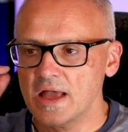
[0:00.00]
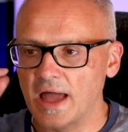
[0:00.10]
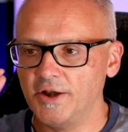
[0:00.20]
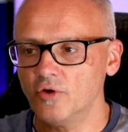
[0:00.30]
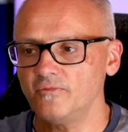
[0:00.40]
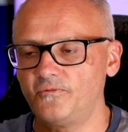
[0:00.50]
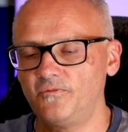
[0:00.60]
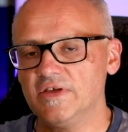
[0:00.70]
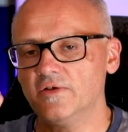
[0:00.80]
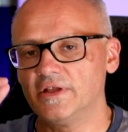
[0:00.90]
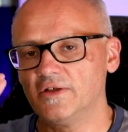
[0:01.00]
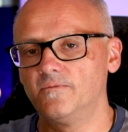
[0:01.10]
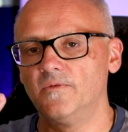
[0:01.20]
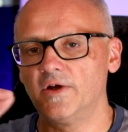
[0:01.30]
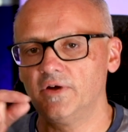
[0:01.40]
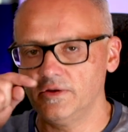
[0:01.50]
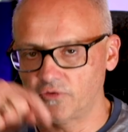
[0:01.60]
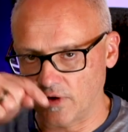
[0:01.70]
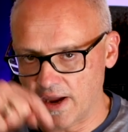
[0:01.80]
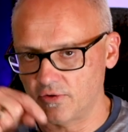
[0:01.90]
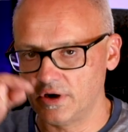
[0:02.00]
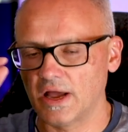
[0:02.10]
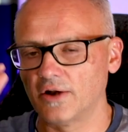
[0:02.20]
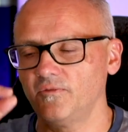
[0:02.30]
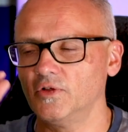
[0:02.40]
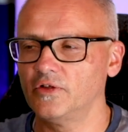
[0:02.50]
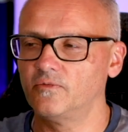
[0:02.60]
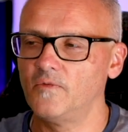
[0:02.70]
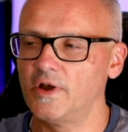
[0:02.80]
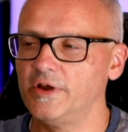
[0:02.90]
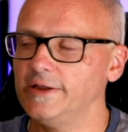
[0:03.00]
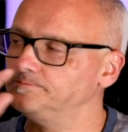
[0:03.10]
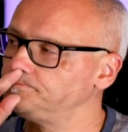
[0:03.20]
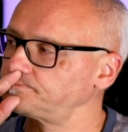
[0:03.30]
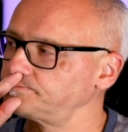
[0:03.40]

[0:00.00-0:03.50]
I don't feel that it's very, so HEROD, I don't feel it's very